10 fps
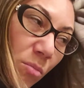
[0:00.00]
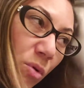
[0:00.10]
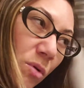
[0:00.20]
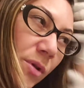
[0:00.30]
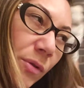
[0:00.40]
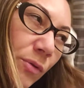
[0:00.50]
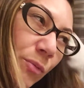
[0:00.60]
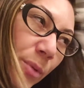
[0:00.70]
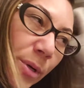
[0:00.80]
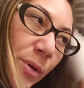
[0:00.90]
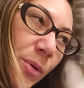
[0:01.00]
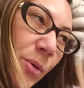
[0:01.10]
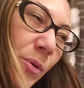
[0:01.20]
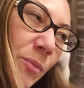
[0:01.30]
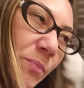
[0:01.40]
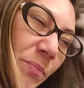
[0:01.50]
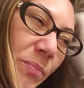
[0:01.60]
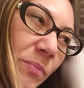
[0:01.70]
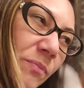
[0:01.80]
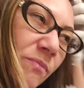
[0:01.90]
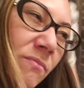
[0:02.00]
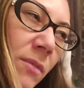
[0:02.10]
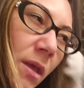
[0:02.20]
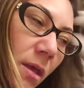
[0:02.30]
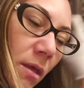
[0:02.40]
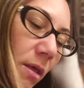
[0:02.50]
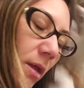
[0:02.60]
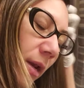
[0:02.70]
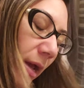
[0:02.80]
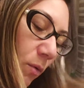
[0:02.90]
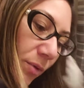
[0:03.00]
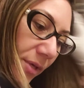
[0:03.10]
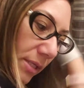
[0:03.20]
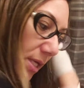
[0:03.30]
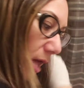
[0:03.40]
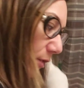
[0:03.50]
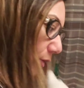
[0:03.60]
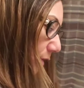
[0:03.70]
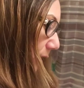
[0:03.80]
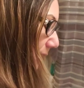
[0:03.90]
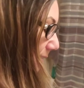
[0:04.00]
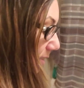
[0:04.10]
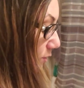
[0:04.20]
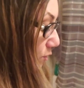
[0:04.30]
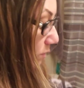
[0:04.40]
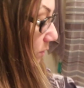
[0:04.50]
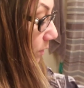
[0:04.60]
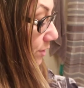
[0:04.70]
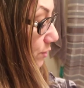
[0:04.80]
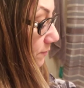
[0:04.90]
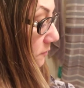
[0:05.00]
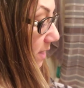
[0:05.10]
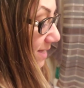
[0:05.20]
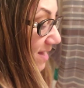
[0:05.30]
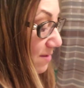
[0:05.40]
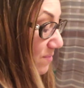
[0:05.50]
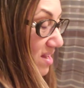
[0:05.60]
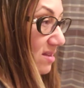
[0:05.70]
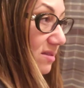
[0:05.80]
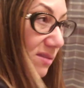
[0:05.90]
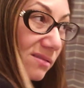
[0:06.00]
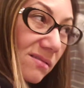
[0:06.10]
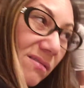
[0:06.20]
Pull it through. Now with this color, it says you only want to do it for like 10 minutes.